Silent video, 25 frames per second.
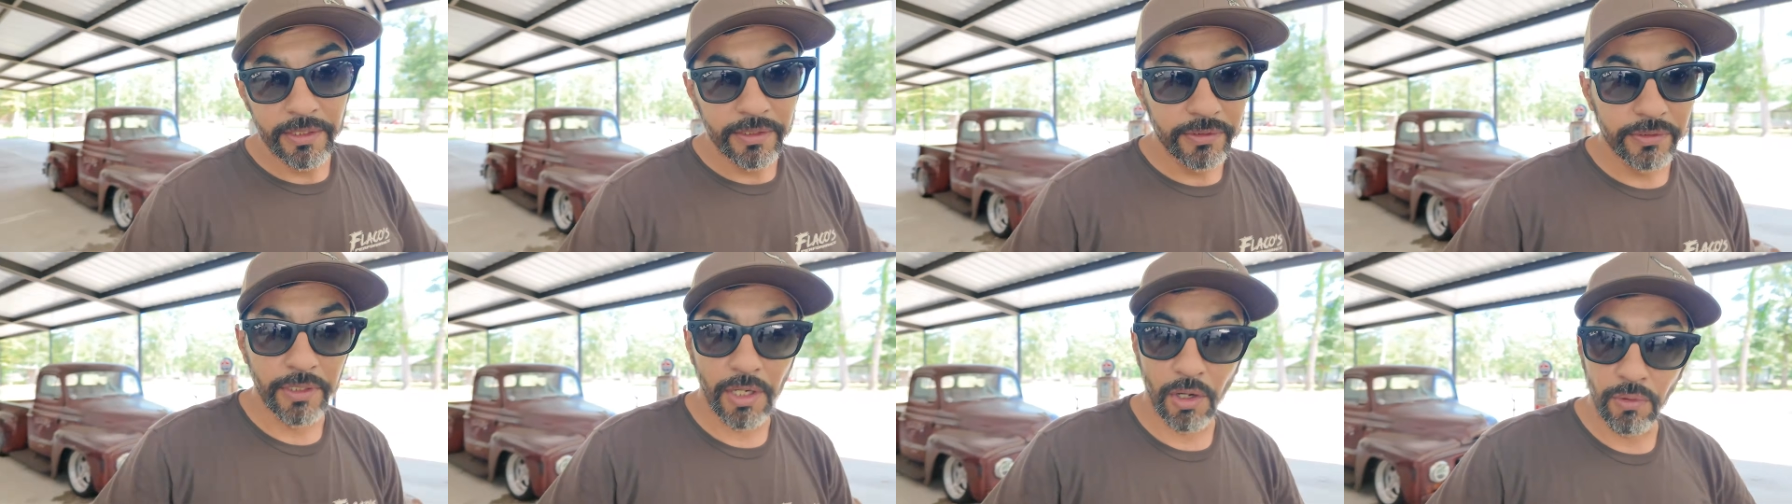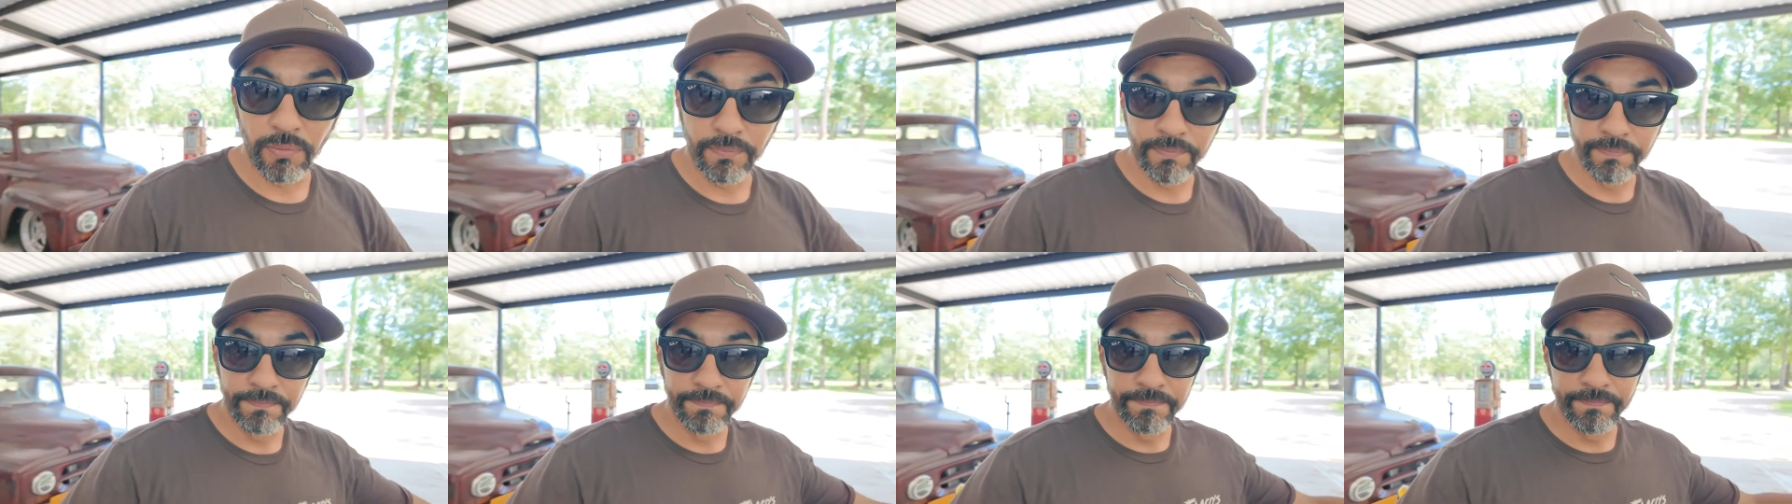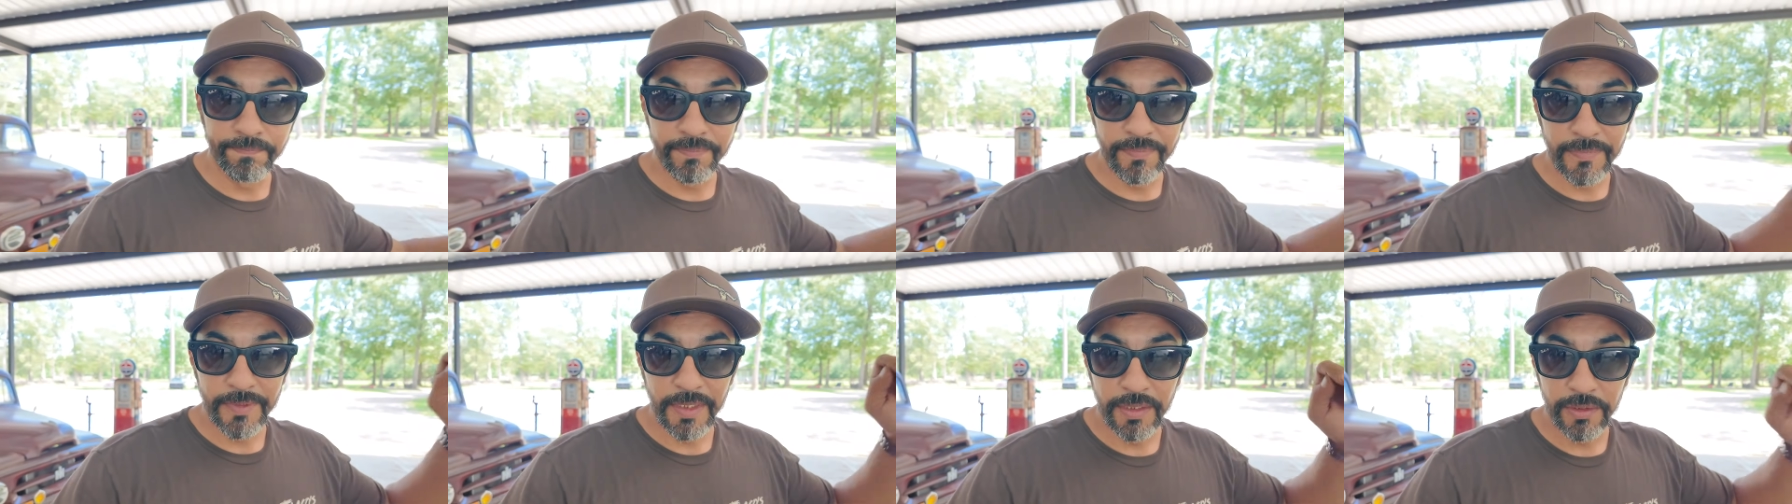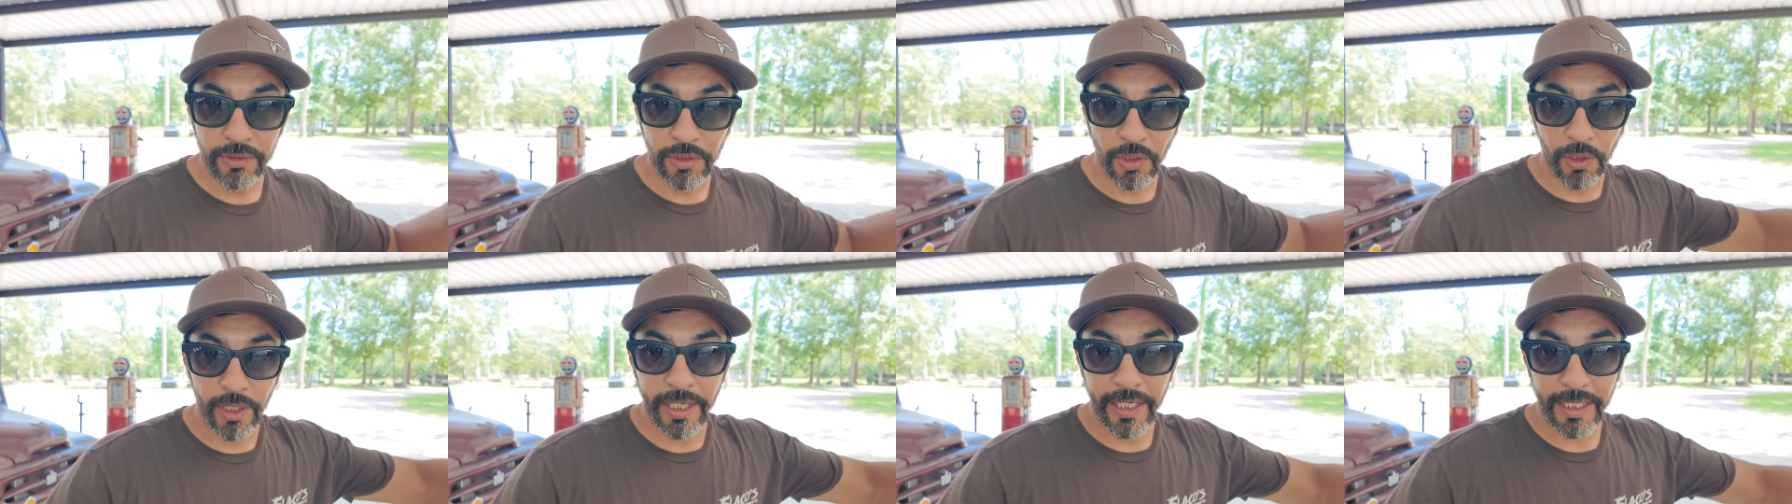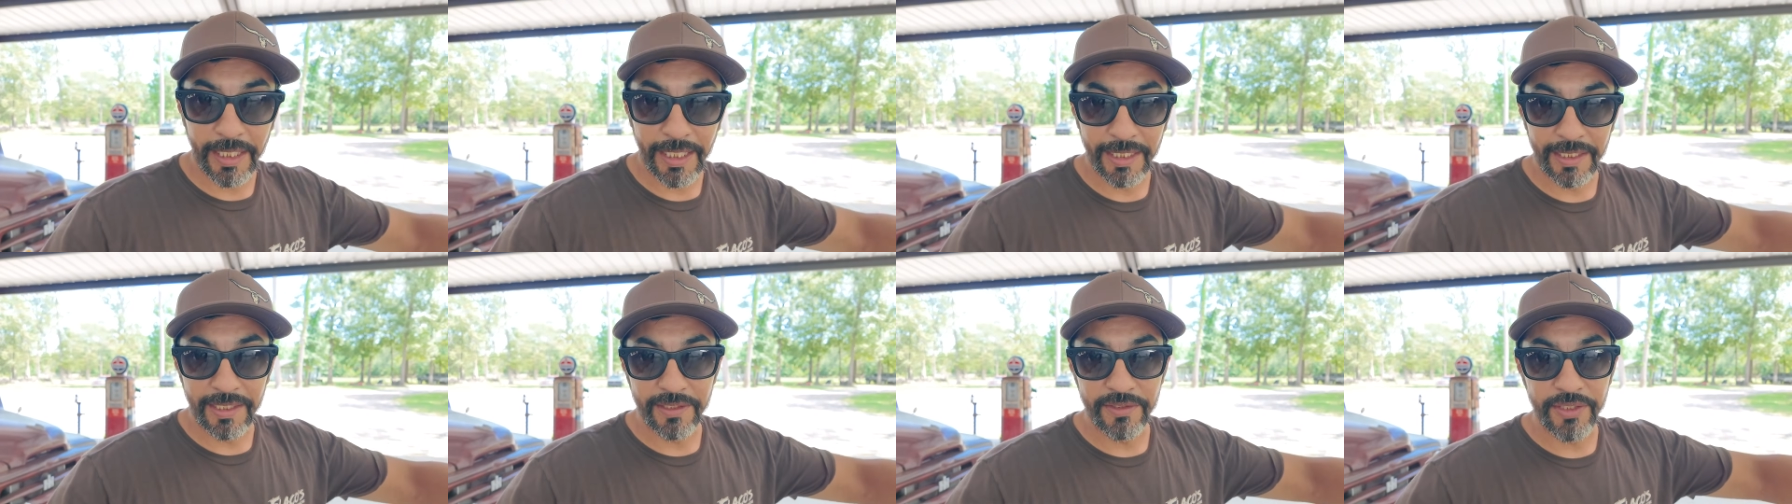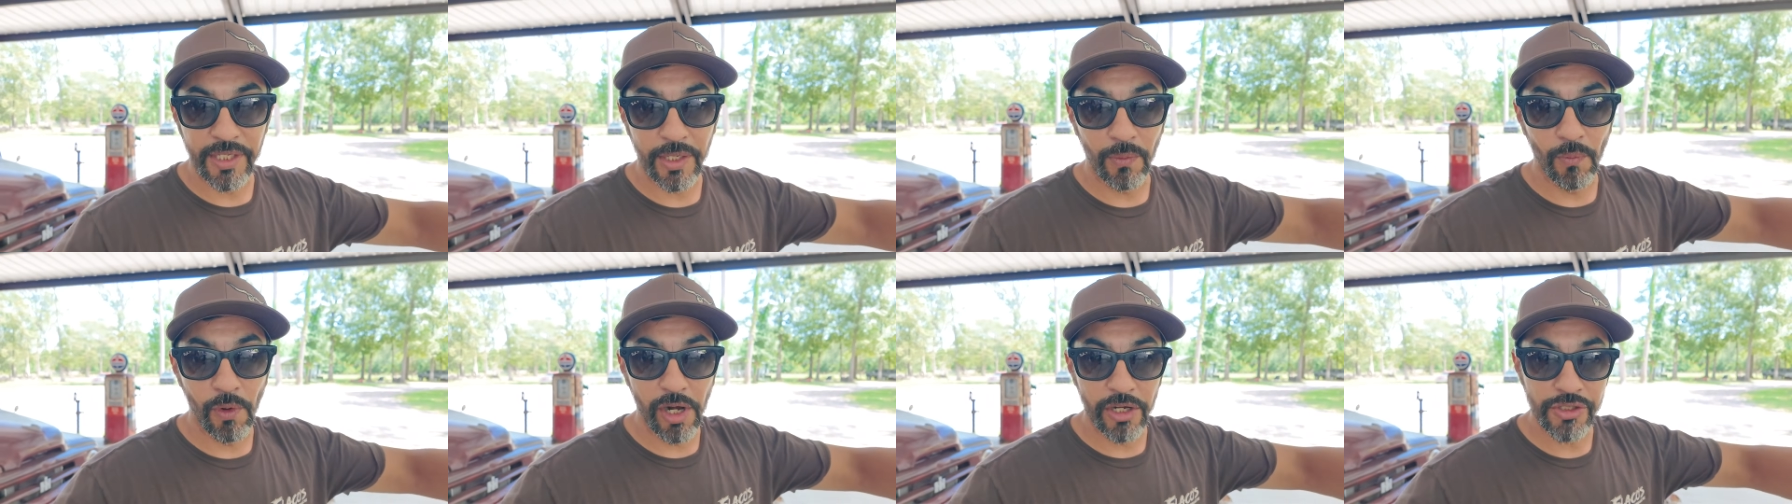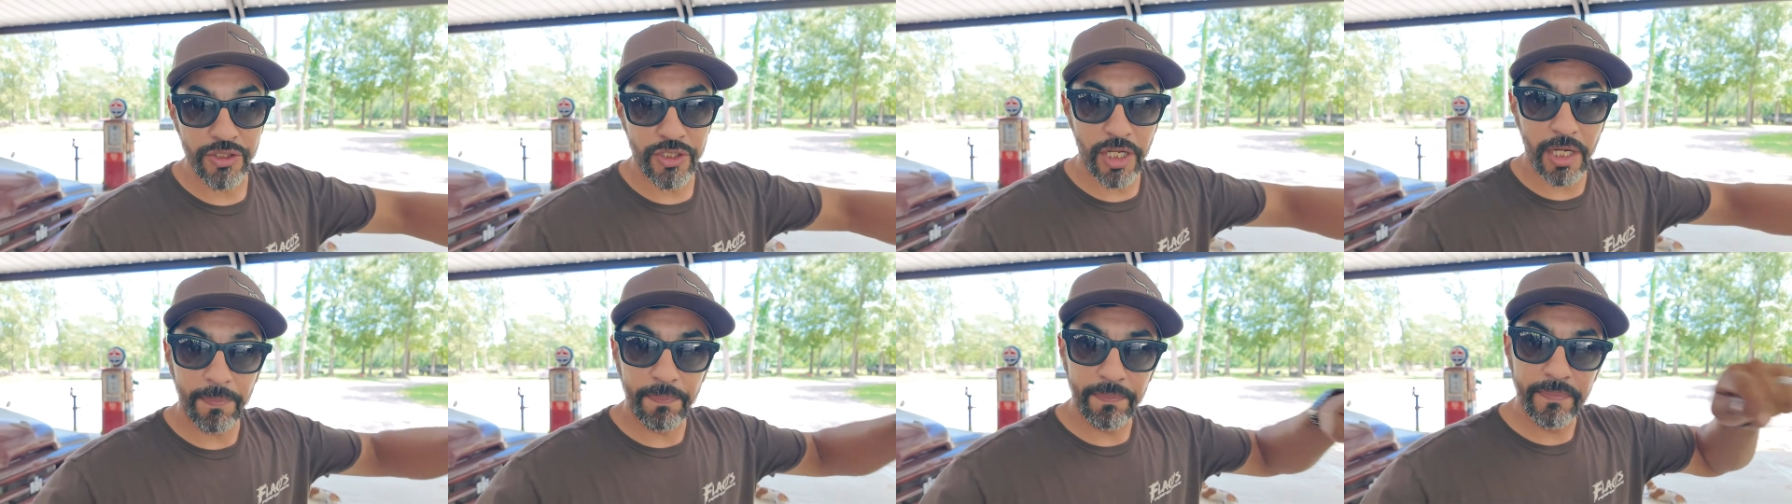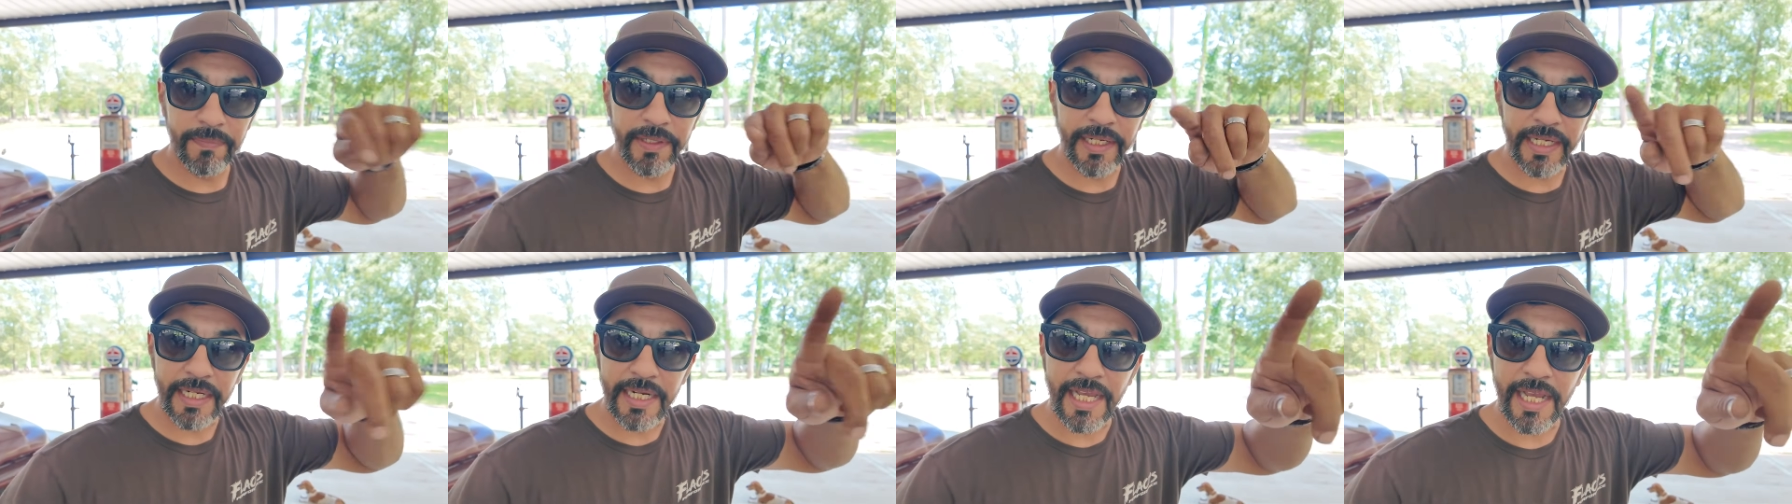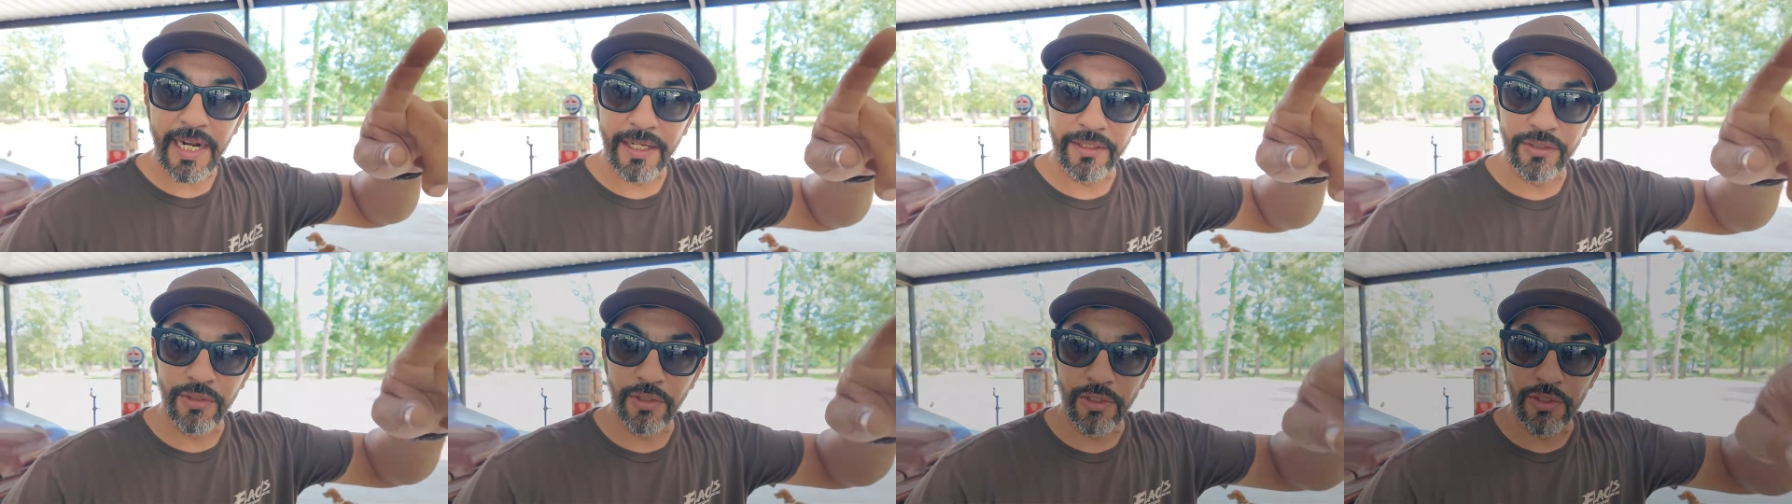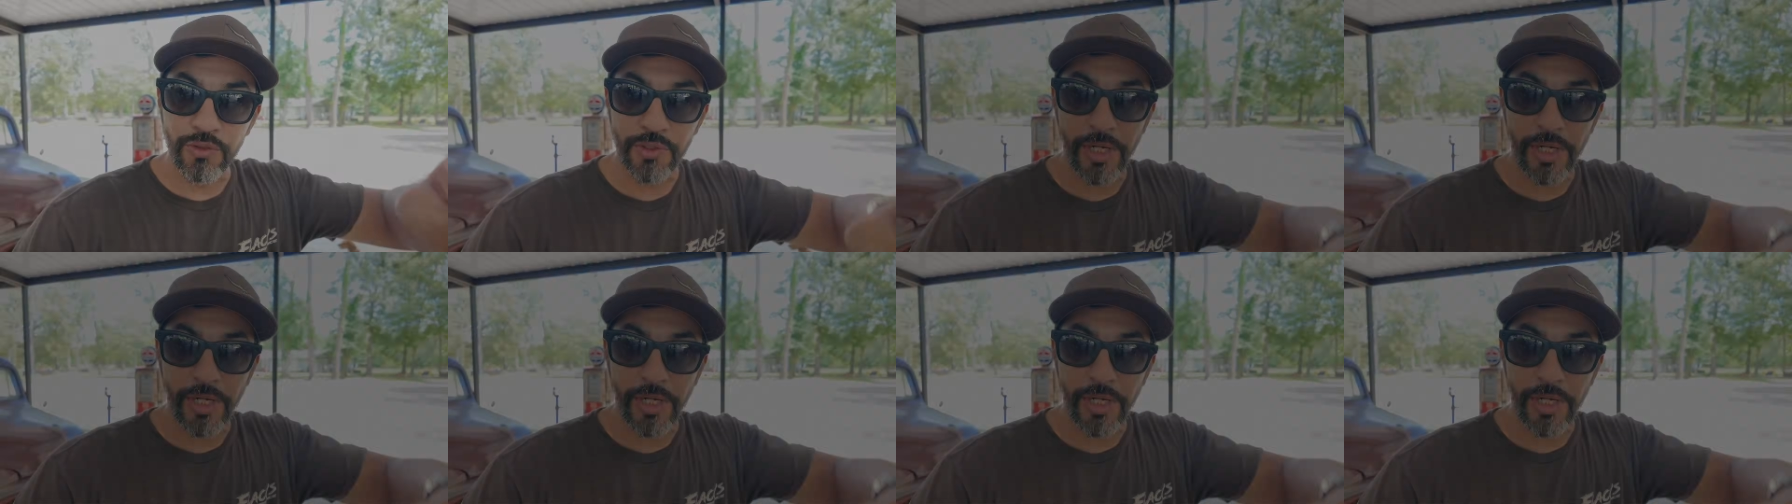So let's go ahead and get this thing washed up and head out to the